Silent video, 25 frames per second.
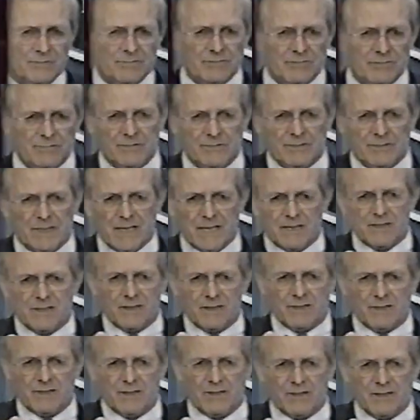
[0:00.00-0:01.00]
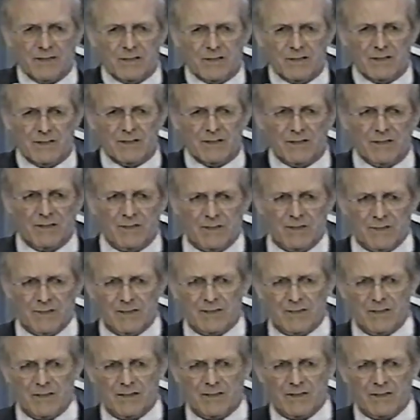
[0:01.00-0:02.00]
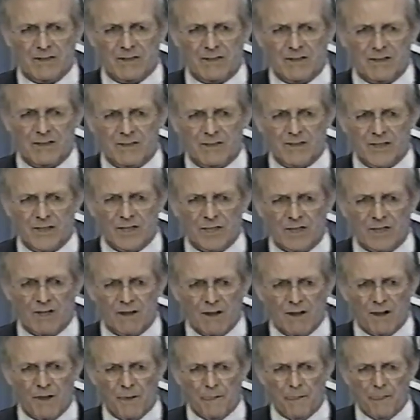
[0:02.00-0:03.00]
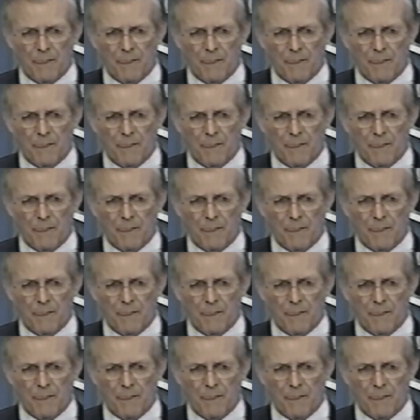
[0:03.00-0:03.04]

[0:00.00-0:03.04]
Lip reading: Yes, you and other